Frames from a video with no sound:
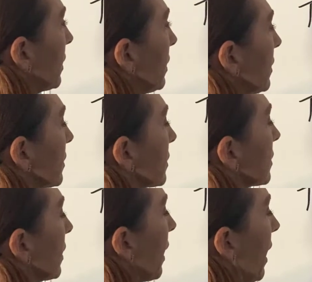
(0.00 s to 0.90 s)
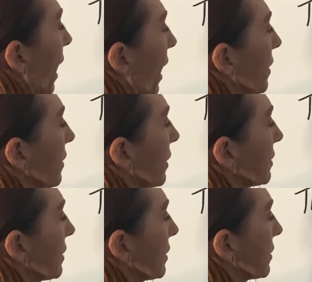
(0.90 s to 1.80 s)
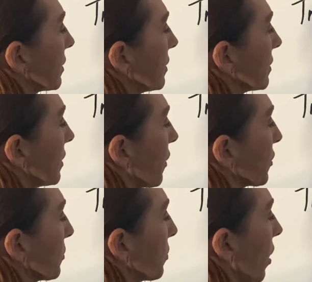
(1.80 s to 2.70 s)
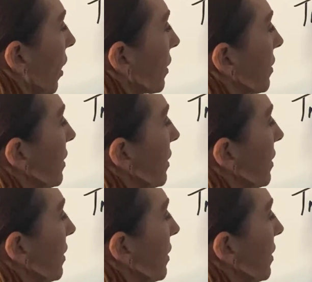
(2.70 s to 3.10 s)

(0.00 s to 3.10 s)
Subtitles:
here, and then here is another block